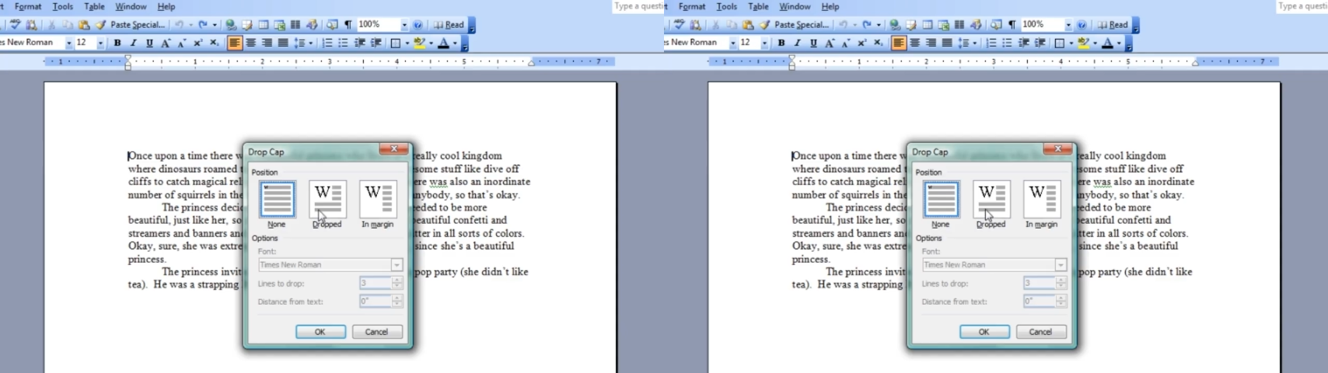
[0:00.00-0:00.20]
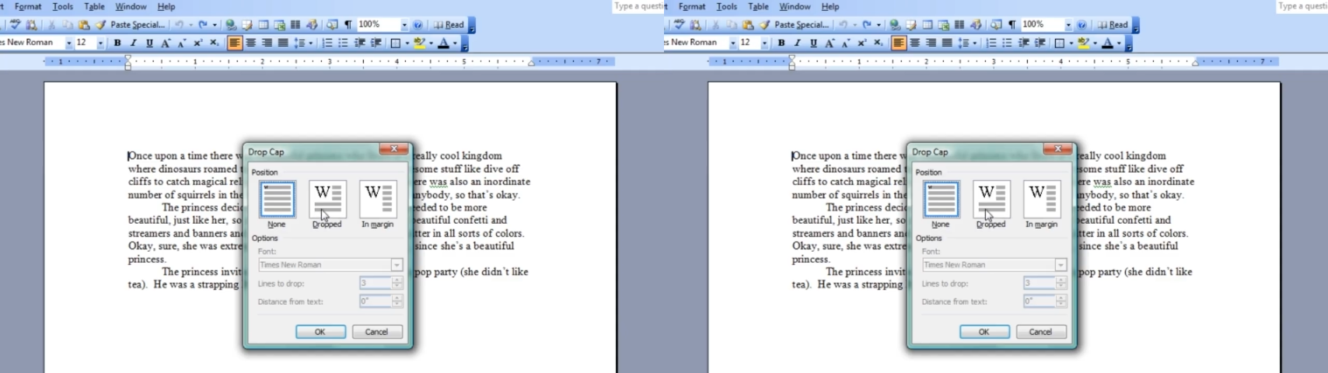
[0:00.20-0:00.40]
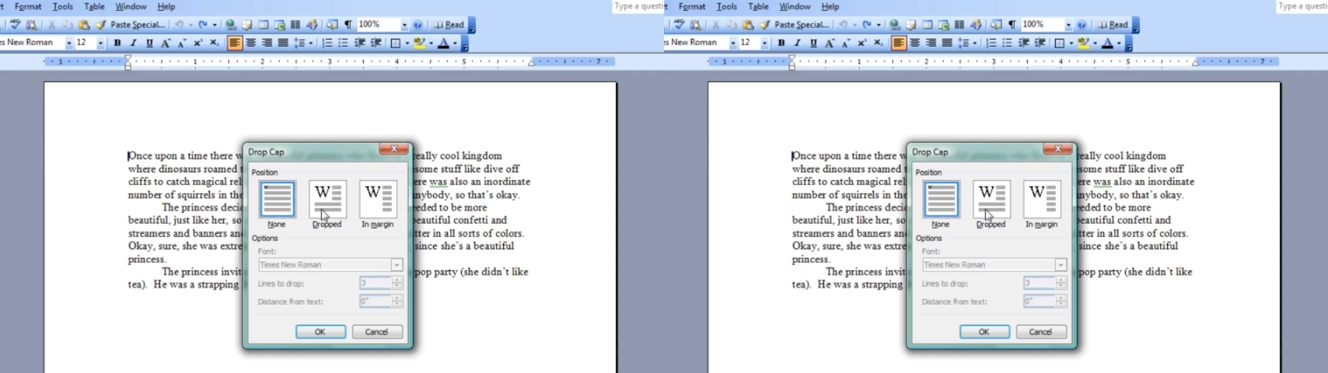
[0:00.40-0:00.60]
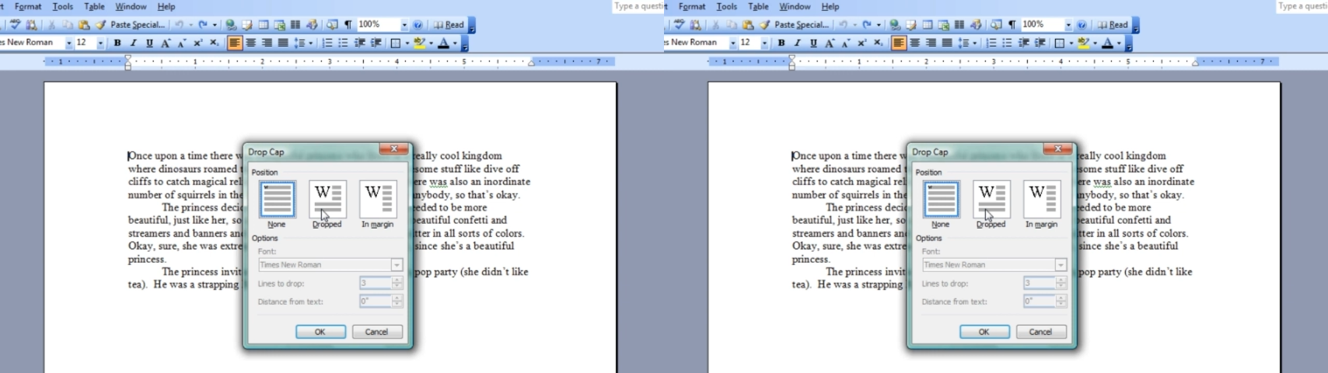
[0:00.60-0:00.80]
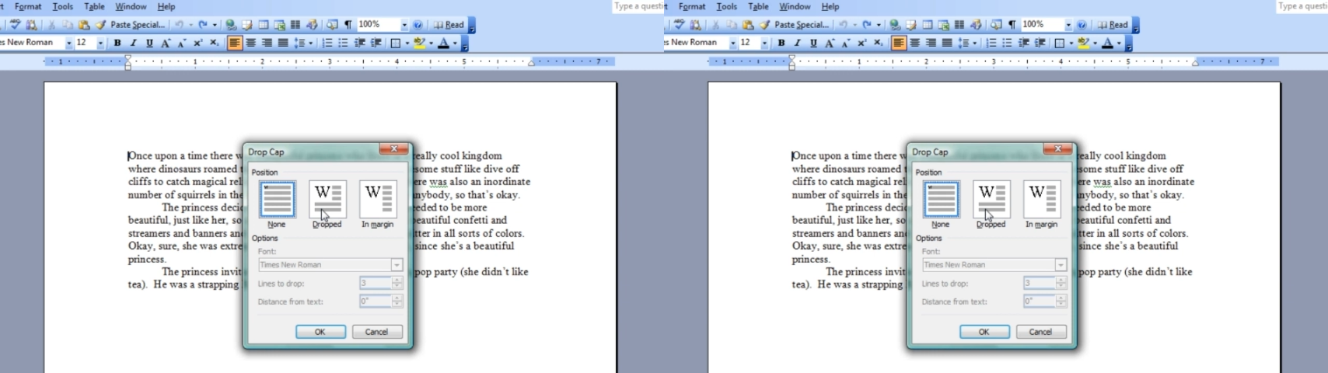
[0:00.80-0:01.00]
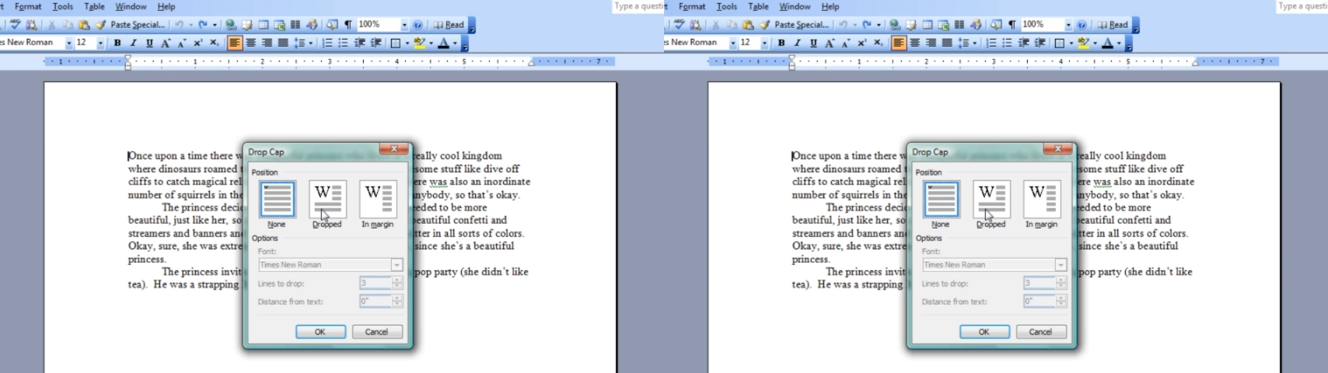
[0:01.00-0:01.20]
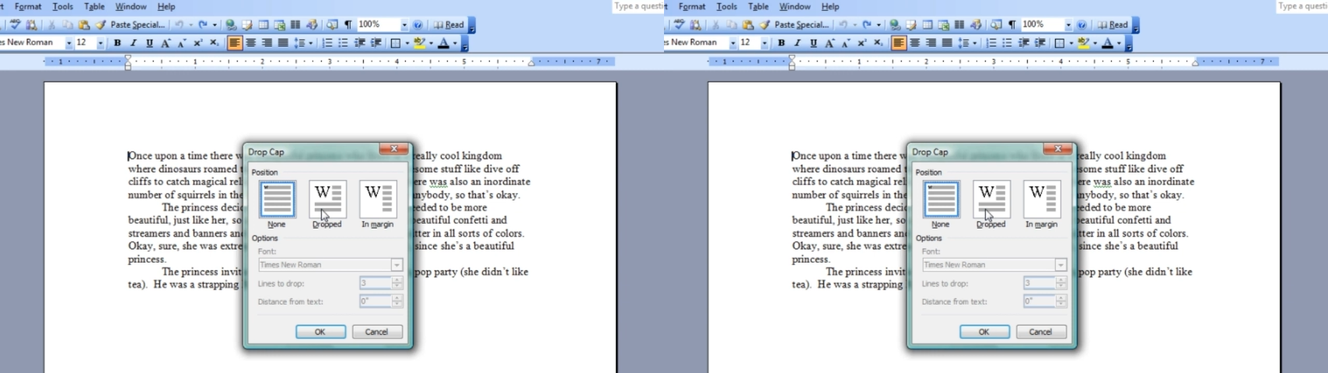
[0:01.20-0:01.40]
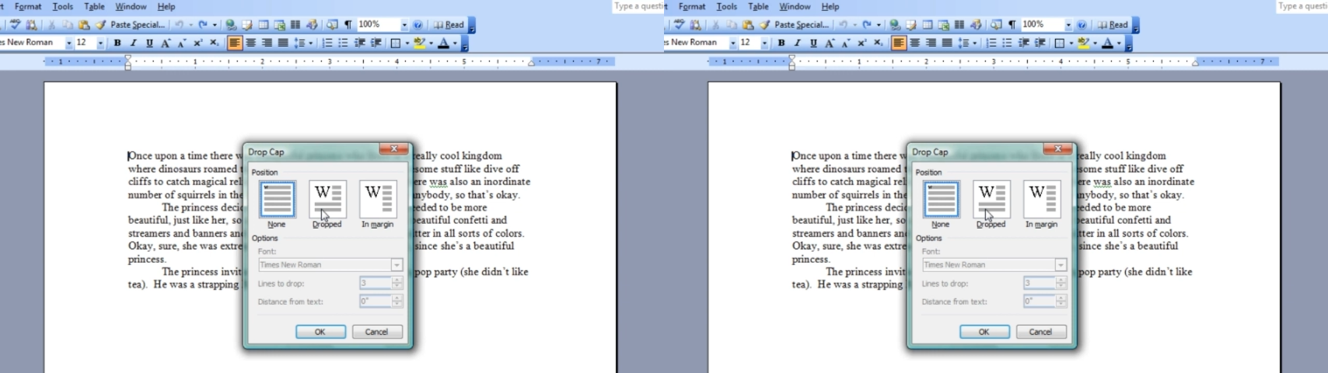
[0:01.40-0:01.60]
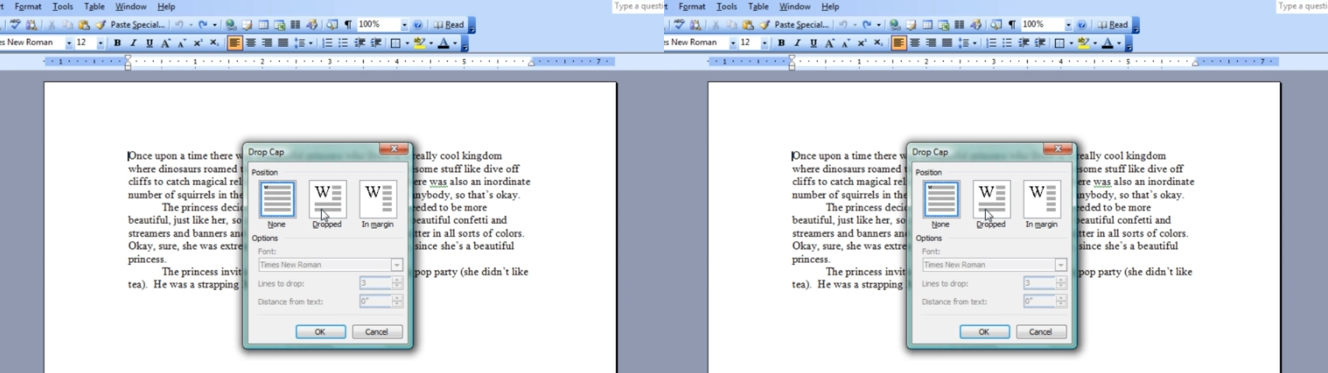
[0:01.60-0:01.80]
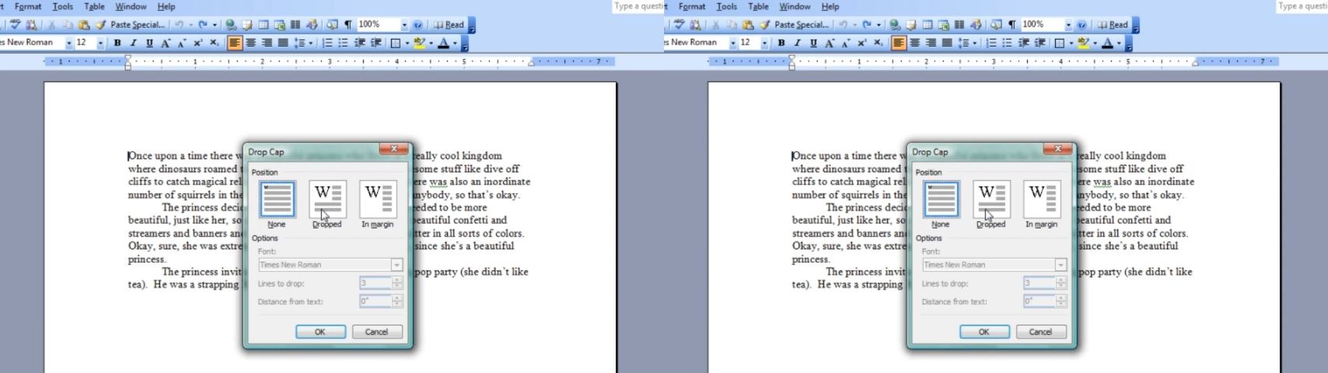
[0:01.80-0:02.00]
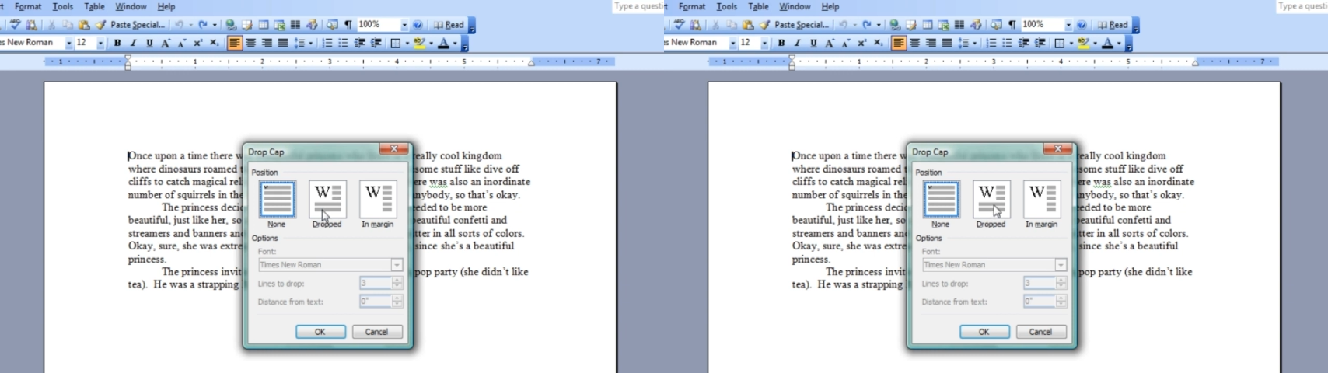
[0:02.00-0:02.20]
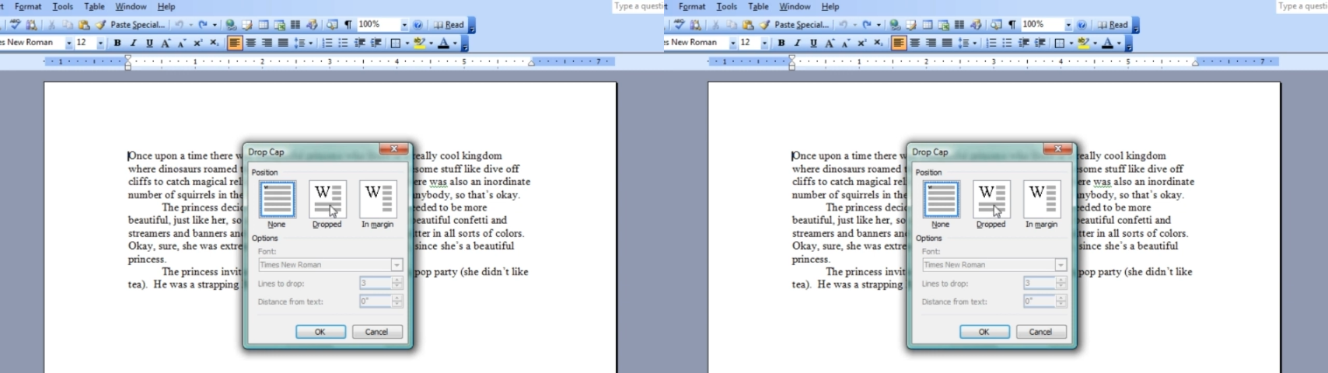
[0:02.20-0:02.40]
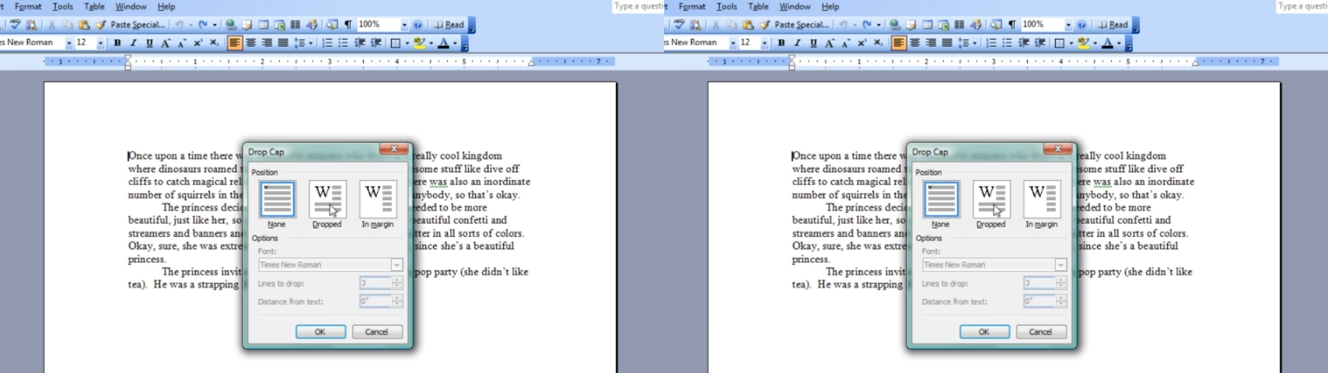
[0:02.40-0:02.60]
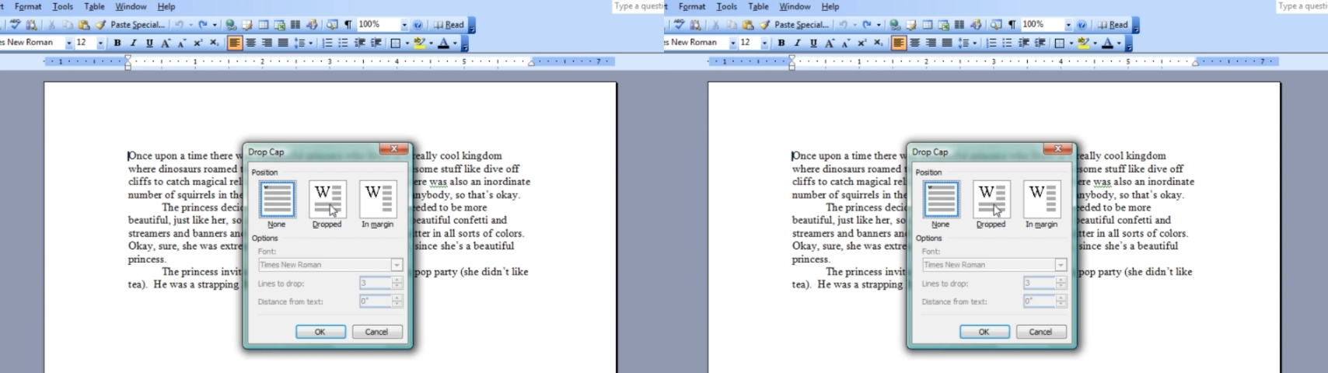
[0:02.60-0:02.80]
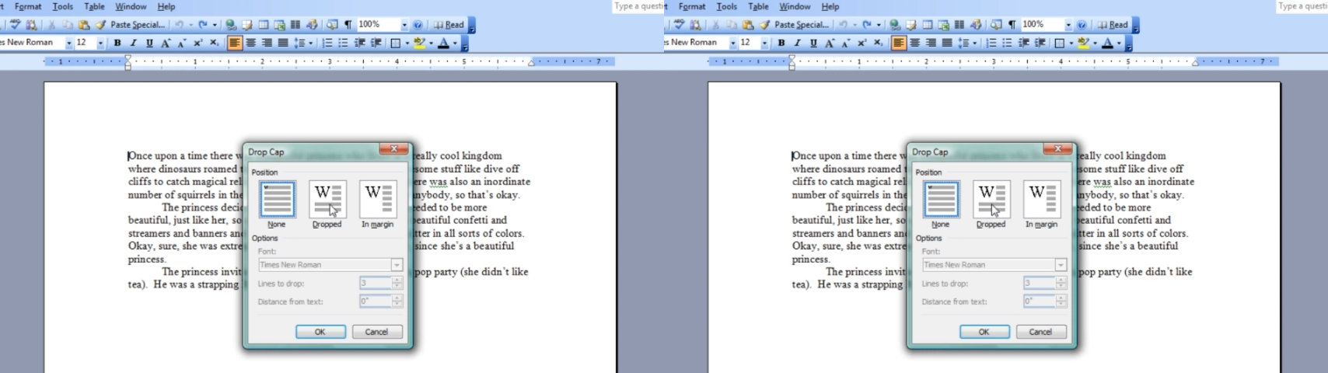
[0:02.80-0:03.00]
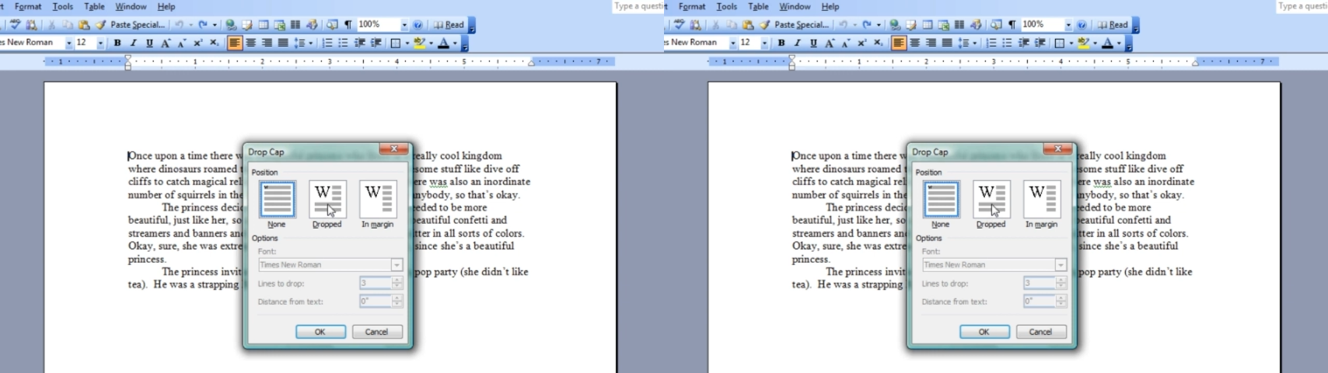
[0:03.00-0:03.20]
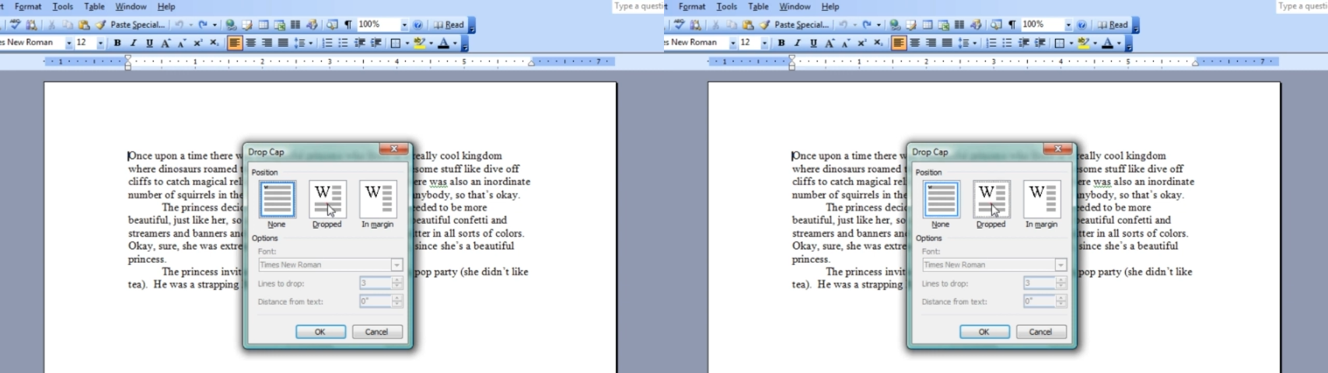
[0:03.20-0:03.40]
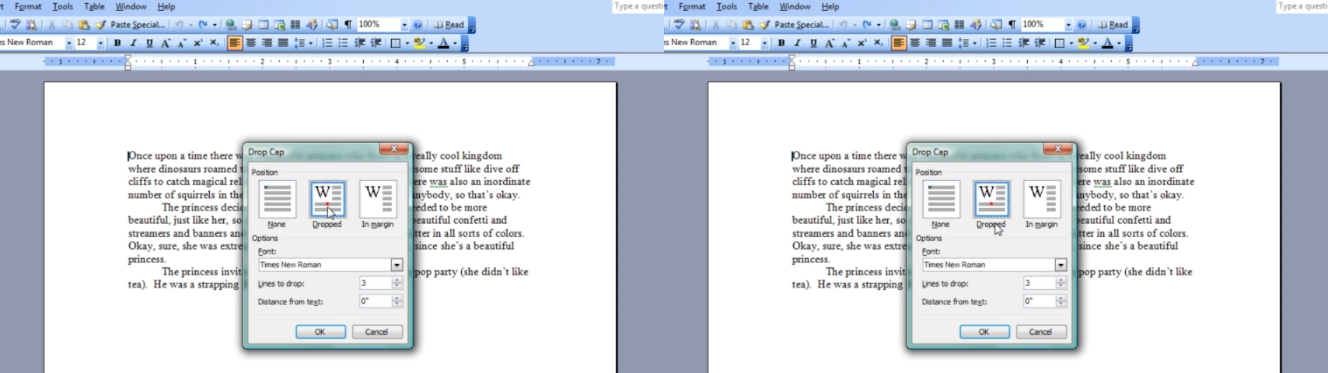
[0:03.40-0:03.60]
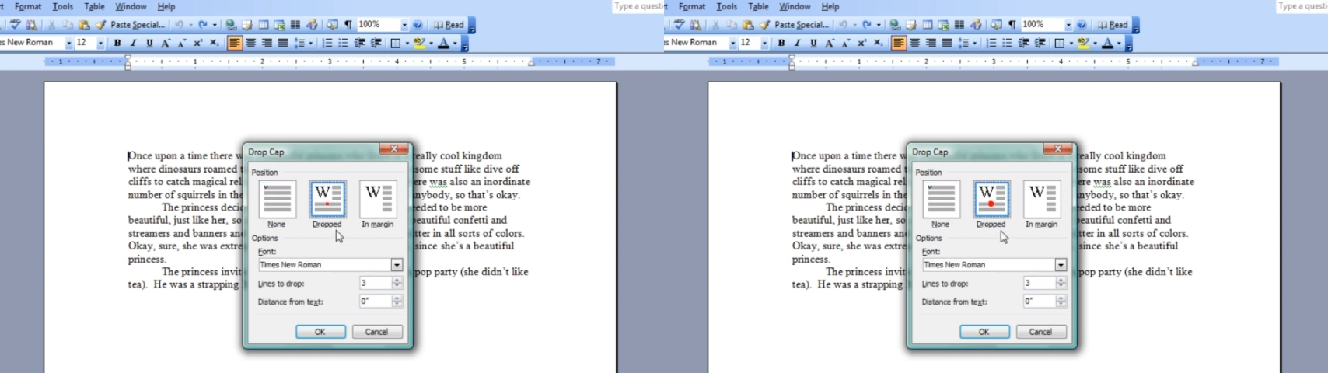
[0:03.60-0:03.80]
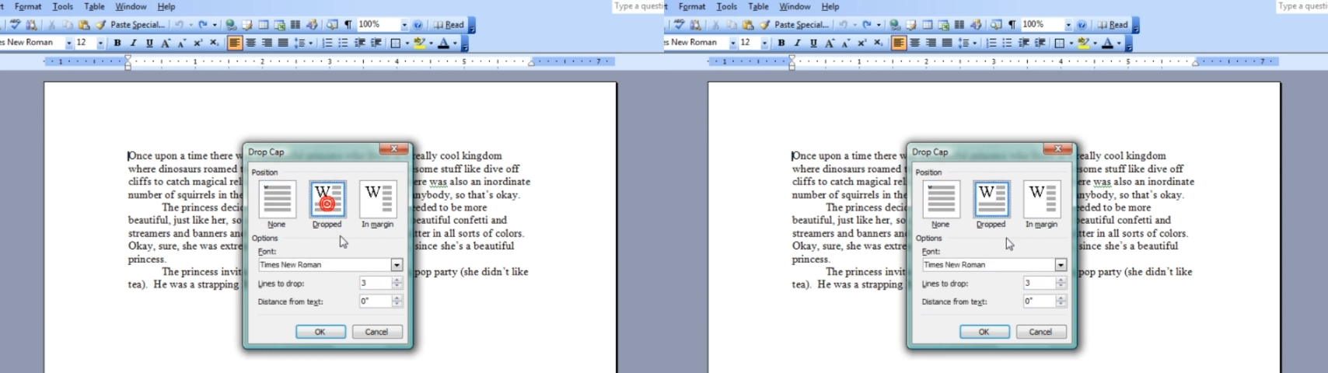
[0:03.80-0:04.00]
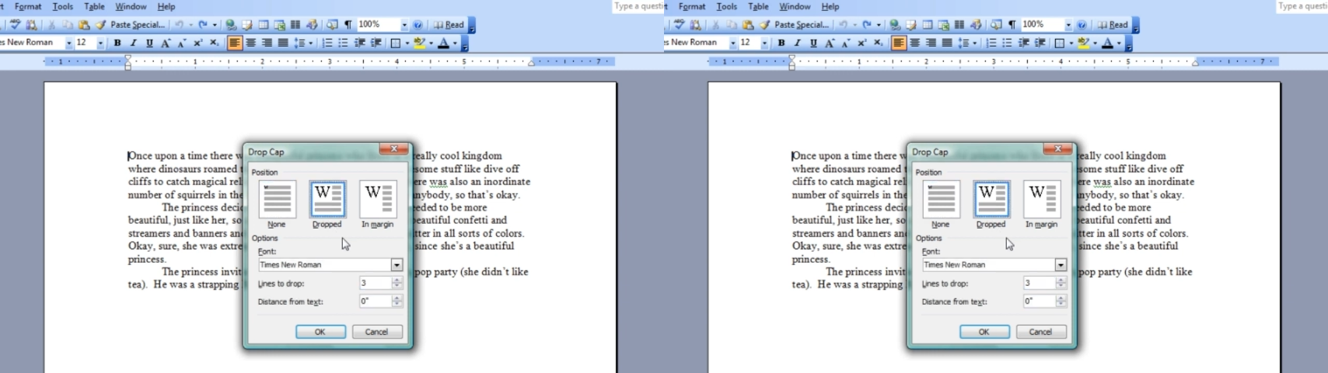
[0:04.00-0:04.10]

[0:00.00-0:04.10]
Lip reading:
Nobody's mouth can be seen.